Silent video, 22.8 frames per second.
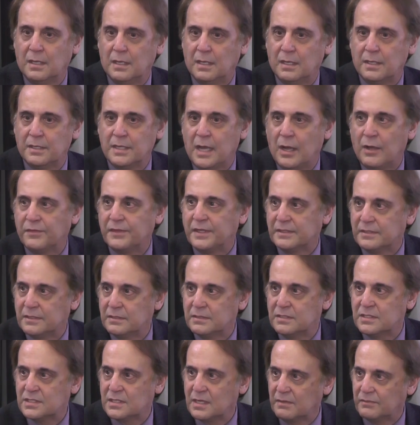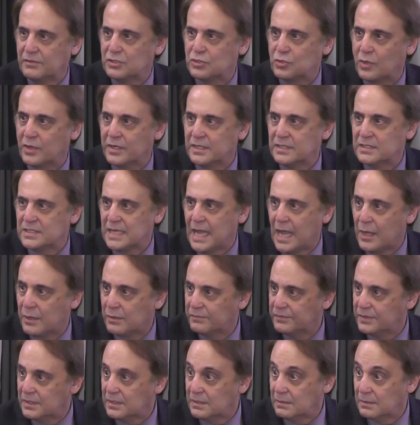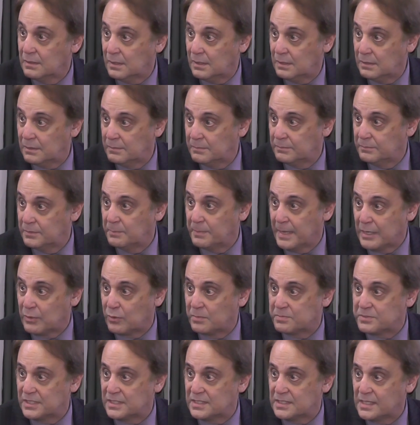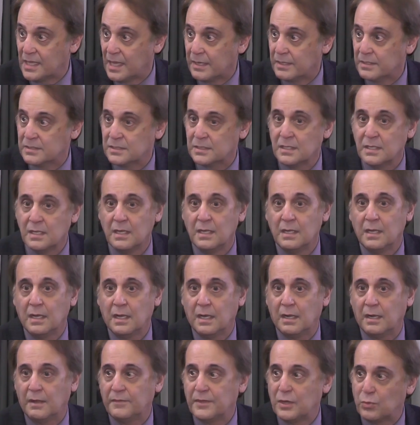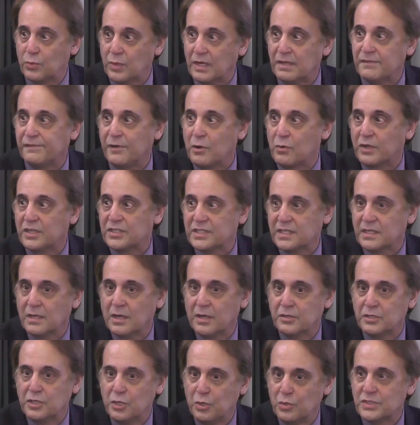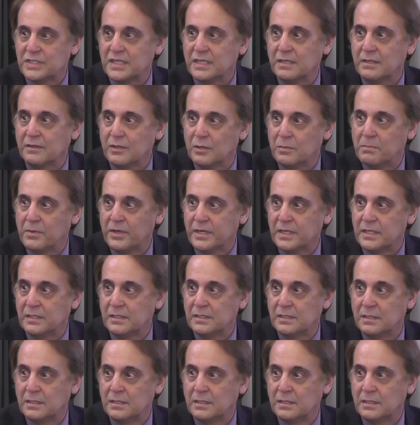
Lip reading: now that the city of Detroit is out of the bankruptcy status, and they're really focusing on using their money.